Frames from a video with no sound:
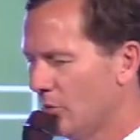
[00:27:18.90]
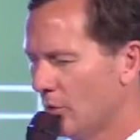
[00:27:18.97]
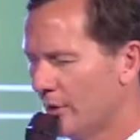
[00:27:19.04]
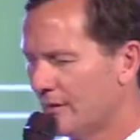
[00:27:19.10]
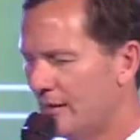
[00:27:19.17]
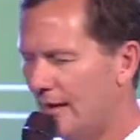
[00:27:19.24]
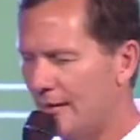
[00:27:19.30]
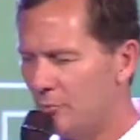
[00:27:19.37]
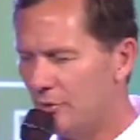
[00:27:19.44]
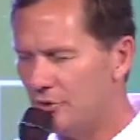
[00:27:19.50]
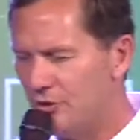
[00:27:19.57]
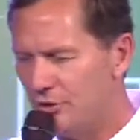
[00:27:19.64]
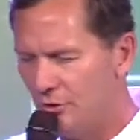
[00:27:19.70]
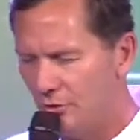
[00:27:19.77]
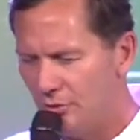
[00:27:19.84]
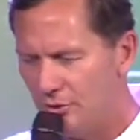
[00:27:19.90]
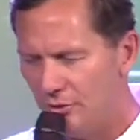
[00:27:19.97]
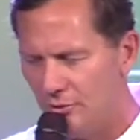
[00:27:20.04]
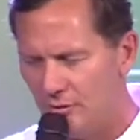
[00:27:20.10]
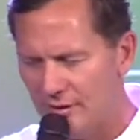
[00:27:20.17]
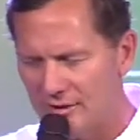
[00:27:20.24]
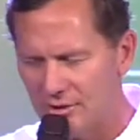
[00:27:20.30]
Lord God, would you
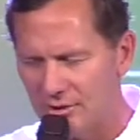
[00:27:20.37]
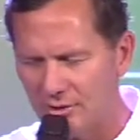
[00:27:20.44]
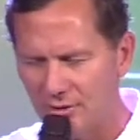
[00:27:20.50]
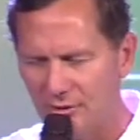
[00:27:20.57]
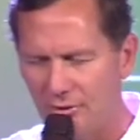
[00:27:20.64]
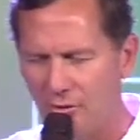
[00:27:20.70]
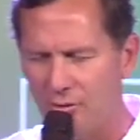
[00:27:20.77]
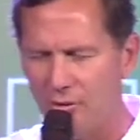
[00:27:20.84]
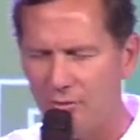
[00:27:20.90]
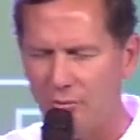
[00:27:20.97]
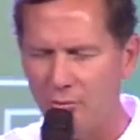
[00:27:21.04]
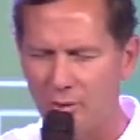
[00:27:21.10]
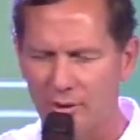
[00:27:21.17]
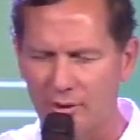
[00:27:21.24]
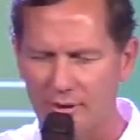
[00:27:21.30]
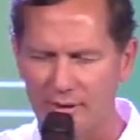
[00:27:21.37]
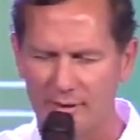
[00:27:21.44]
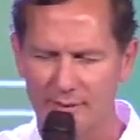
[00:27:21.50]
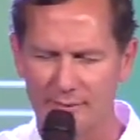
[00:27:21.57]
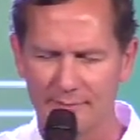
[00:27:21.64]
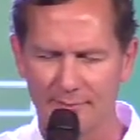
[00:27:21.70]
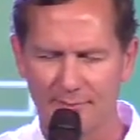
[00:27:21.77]
do eternal
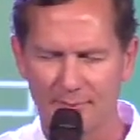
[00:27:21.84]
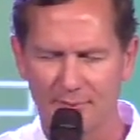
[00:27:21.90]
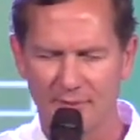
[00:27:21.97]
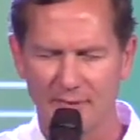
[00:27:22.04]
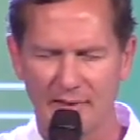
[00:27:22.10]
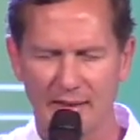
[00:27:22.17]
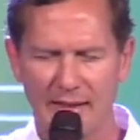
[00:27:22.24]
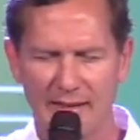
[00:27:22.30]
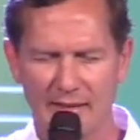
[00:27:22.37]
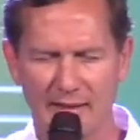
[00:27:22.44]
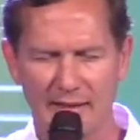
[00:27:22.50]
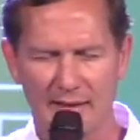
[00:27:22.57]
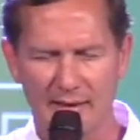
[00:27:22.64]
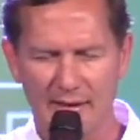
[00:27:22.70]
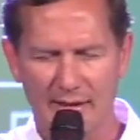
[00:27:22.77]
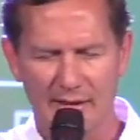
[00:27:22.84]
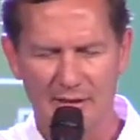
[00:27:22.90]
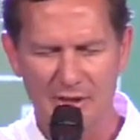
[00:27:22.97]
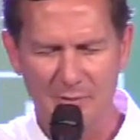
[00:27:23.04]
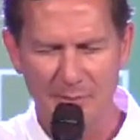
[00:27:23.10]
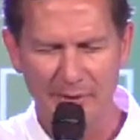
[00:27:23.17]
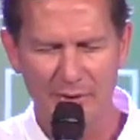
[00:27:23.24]
work, like
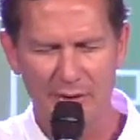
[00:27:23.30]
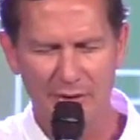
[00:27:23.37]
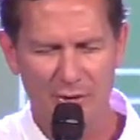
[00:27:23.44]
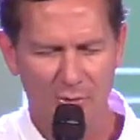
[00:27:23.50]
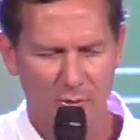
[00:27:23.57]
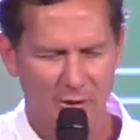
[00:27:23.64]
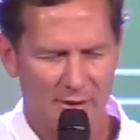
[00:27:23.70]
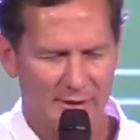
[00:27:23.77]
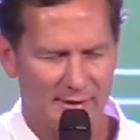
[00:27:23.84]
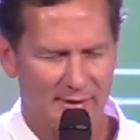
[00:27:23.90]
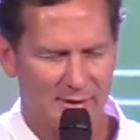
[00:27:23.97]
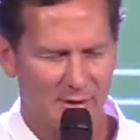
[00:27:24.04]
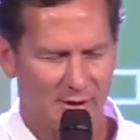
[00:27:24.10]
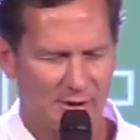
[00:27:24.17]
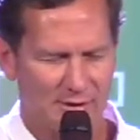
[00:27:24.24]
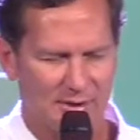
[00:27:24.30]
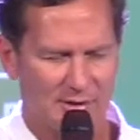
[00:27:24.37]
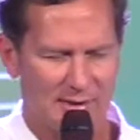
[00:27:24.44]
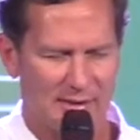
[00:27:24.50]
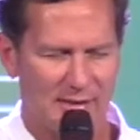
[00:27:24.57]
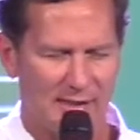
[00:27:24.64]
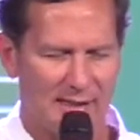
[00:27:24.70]
spiritual work in the
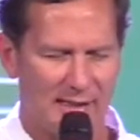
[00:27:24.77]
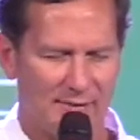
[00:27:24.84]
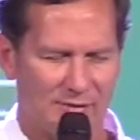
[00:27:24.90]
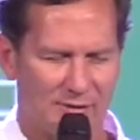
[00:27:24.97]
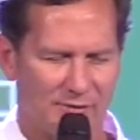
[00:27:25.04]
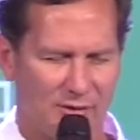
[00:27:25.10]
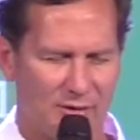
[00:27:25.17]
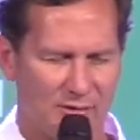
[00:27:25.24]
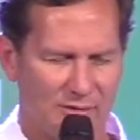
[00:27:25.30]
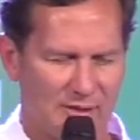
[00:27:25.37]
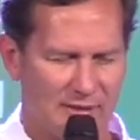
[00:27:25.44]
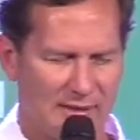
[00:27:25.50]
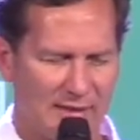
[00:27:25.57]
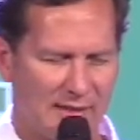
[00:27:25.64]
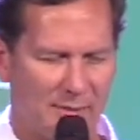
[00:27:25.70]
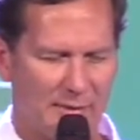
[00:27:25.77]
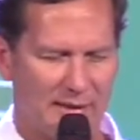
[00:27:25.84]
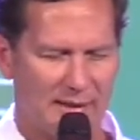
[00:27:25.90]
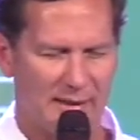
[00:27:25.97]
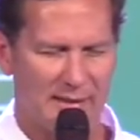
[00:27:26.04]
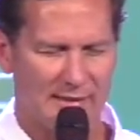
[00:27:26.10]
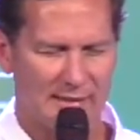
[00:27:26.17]
hearts and lives of those that they come
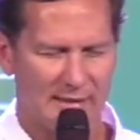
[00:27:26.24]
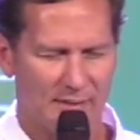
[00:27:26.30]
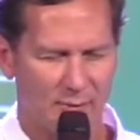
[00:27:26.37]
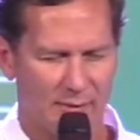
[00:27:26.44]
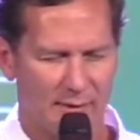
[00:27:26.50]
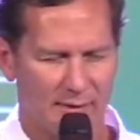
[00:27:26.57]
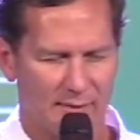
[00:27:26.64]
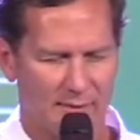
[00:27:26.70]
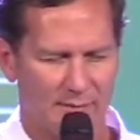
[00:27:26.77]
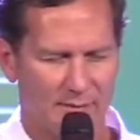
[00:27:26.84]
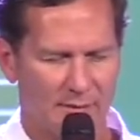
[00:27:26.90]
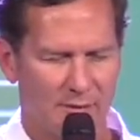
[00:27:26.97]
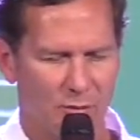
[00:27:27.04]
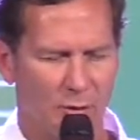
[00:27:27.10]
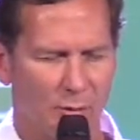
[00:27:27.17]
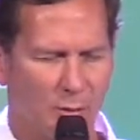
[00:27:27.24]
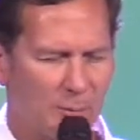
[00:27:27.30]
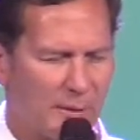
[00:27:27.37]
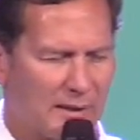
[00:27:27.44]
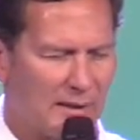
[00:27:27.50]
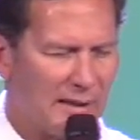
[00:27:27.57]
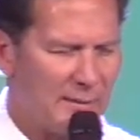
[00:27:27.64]
into contact with?
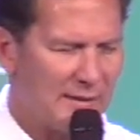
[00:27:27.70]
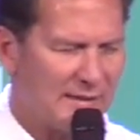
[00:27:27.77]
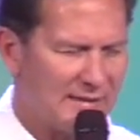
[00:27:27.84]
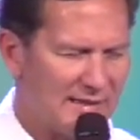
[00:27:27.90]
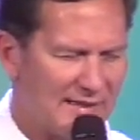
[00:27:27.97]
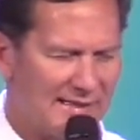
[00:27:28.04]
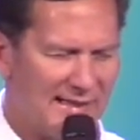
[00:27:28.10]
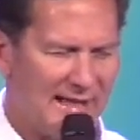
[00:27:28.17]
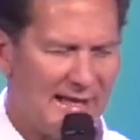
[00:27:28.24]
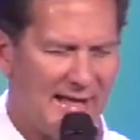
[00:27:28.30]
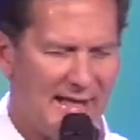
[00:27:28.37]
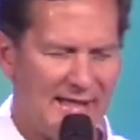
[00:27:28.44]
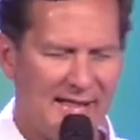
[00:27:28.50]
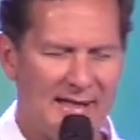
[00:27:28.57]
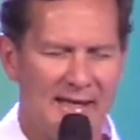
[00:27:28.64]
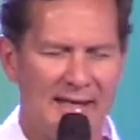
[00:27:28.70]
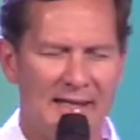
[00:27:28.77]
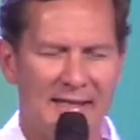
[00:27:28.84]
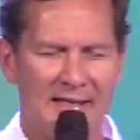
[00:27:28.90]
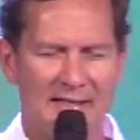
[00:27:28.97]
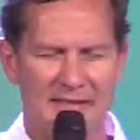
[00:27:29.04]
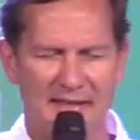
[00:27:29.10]
We're proclaiming that today
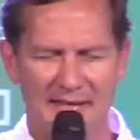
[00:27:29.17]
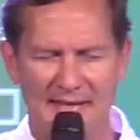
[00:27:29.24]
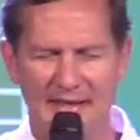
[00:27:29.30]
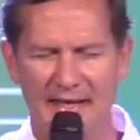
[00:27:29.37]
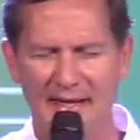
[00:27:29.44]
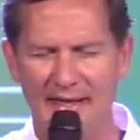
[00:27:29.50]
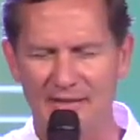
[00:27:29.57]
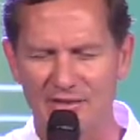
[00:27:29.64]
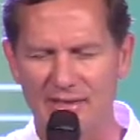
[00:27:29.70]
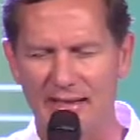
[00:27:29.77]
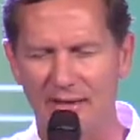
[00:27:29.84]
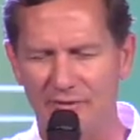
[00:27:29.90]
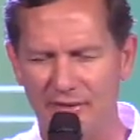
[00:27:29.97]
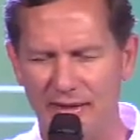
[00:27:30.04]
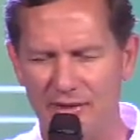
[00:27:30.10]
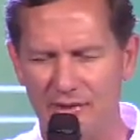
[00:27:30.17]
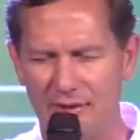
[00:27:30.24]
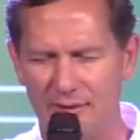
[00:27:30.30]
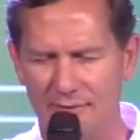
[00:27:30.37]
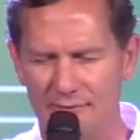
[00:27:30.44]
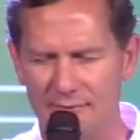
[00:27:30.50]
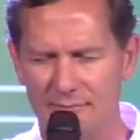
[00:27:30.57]
is the day of
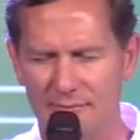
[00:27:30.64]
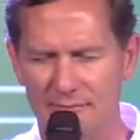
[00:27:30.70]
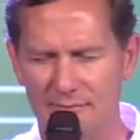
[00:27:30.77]
salvation.